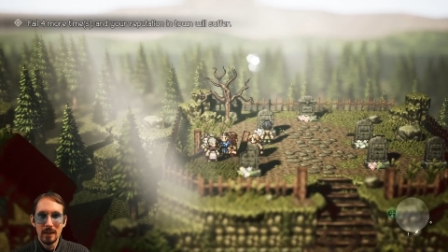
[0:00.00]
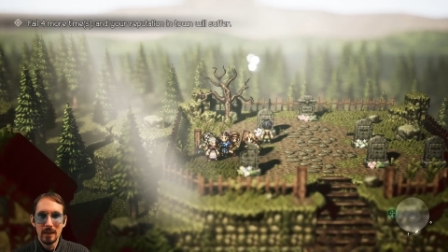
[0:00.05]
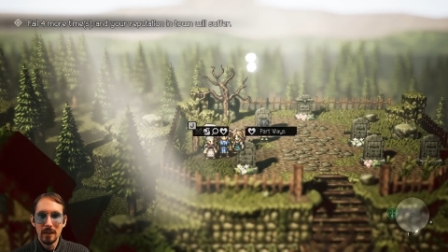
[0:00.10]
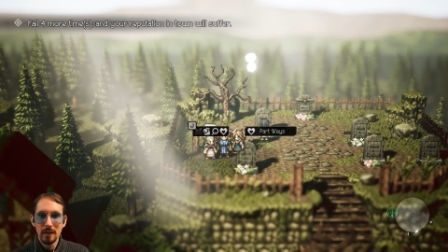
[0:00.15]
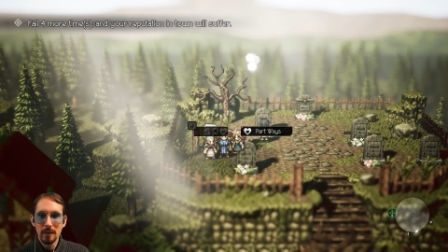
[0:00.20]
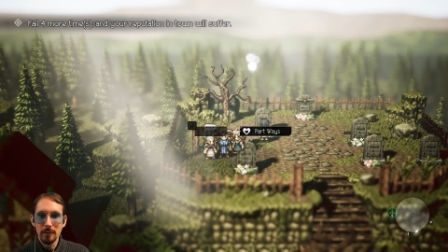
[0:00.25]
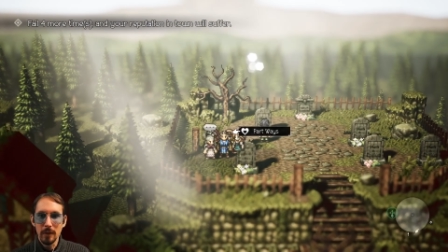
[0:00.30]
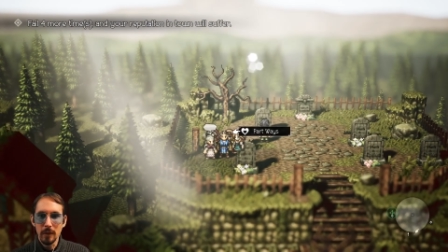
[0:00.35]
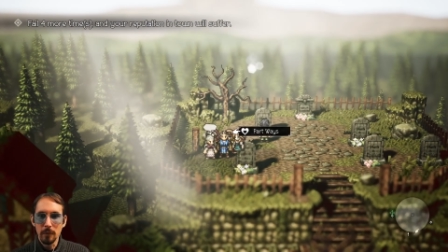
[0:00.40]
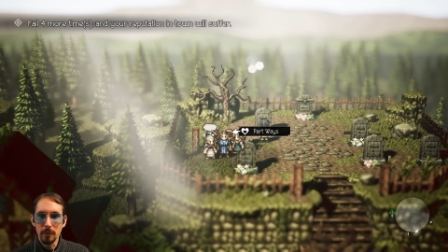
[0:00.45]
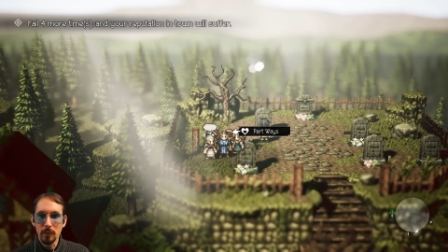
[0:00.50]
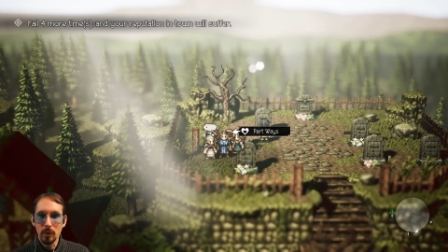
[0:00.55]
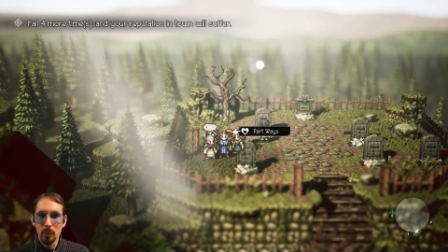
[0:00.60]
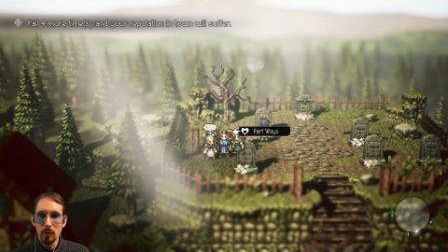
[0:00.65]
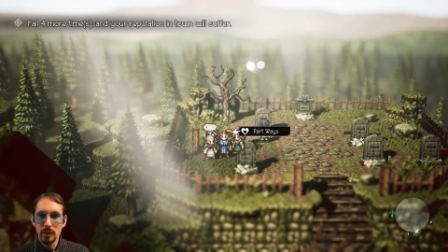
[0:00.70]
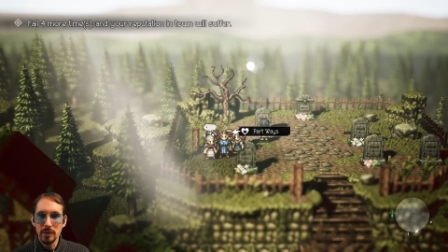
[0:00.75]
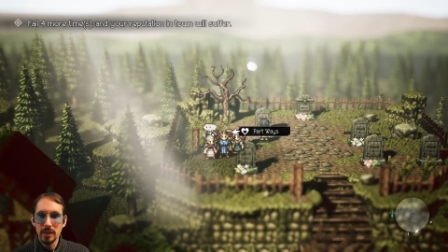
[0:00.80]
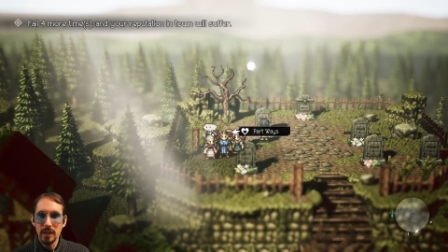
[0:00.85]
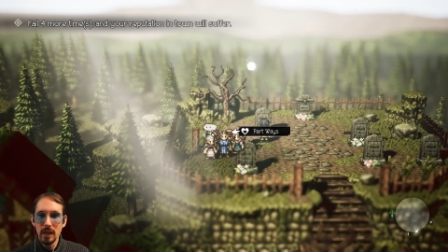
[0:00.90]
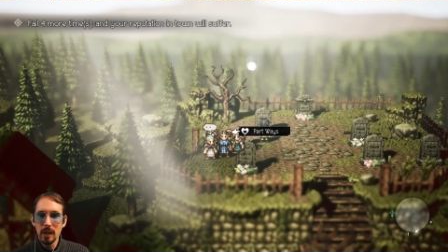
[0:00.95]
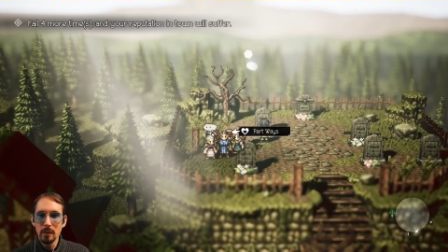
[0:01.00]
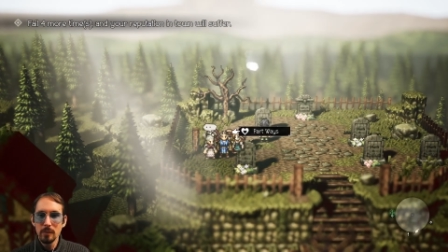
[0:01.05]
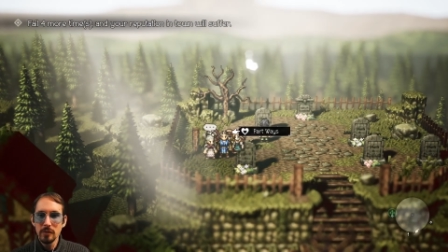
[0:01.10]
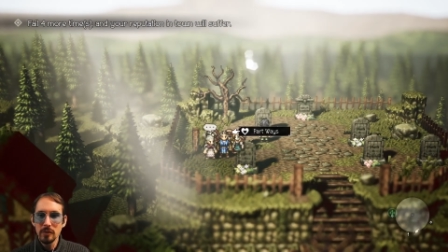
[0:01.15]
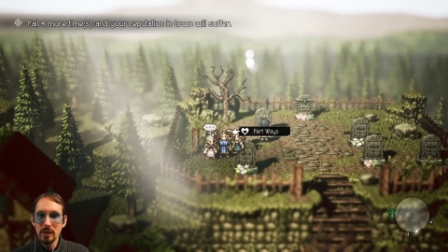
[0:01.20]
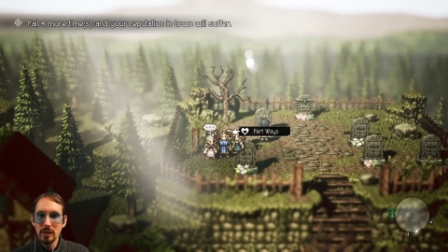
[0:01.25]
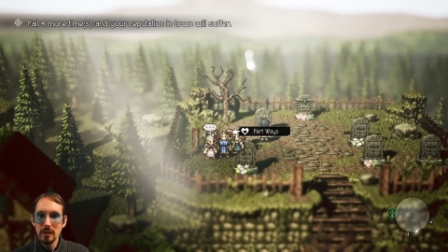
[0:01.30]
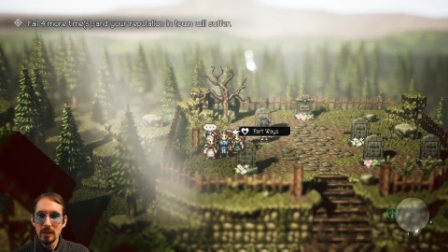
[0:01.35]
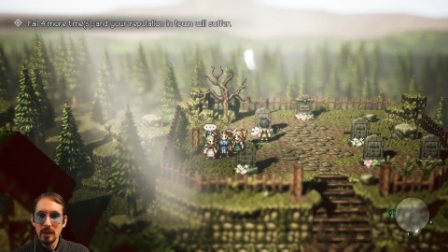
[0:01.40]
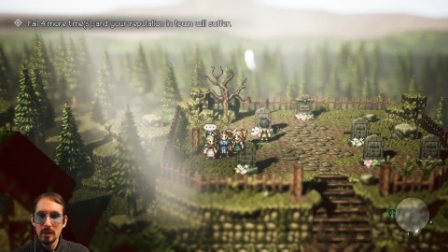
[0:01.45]
Fail four more
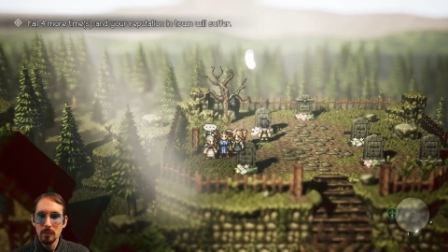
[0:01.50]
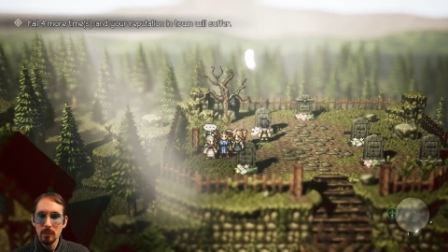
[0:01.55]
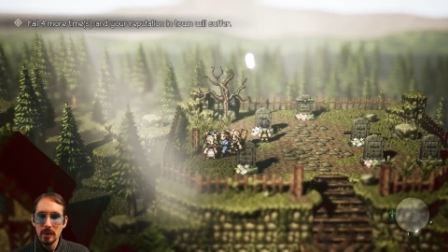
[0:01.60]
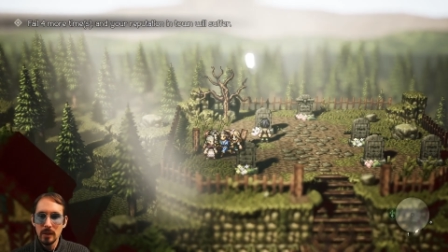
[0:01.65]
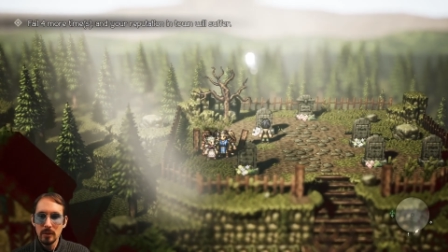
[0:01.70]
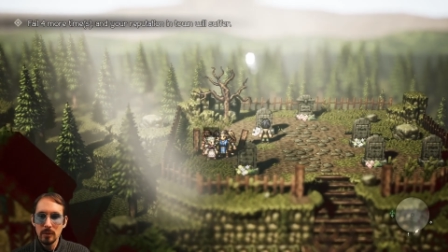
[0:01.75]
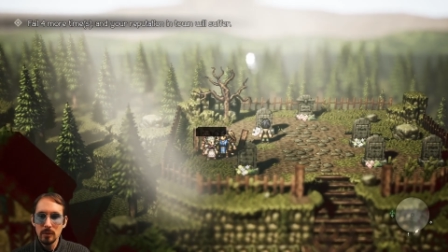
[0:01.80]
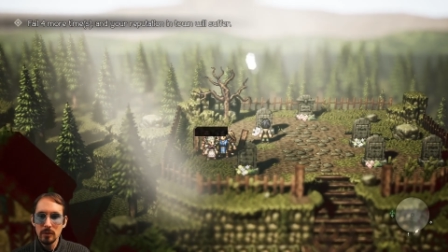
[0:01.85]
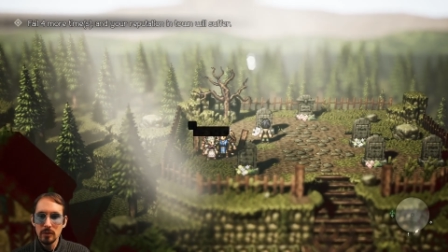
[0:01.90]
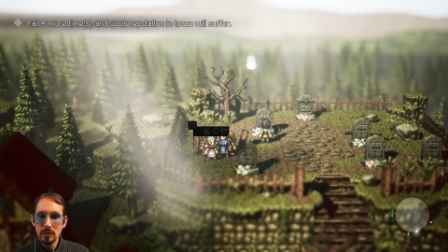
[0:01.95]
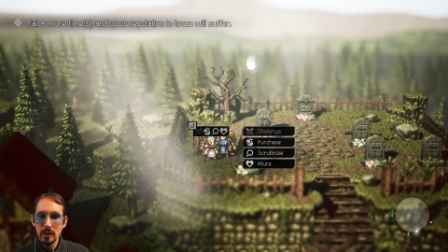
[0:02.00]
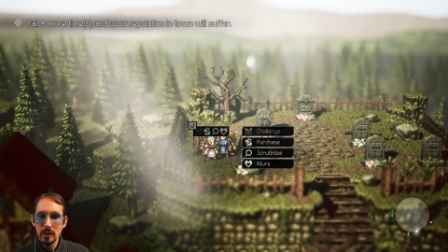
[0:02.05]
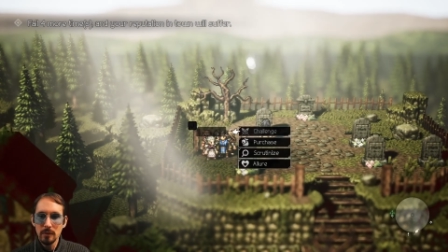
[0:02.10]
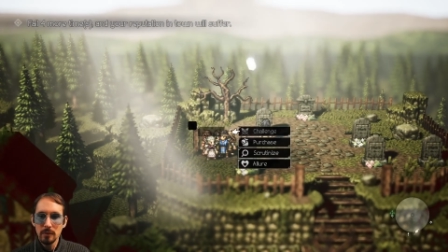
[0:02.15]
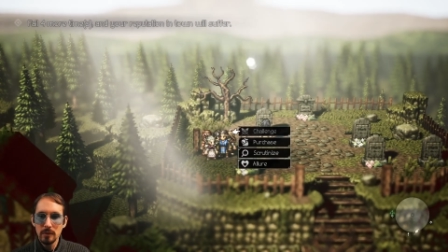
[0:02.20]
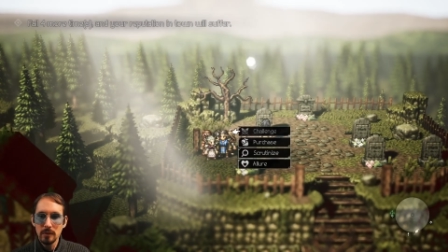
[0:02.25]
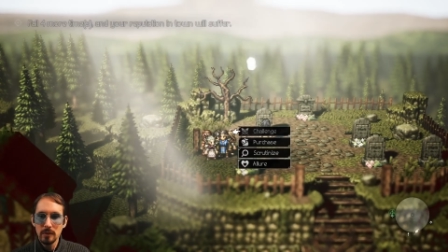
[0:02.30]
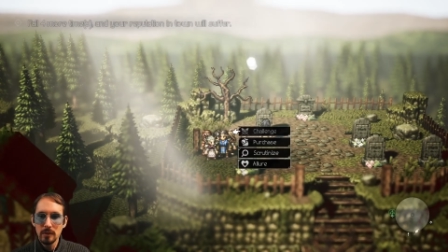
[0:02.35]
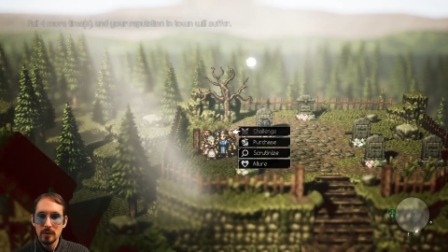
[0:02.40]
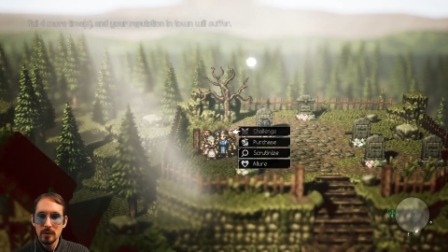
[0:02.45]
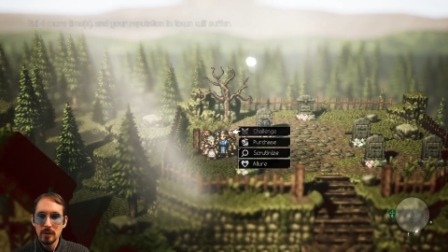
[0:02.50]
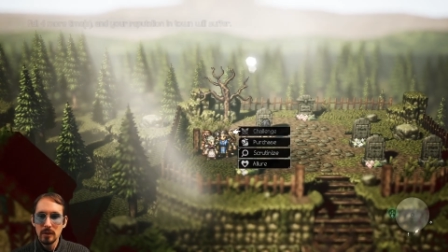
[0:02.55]
times, and then we lose stuff.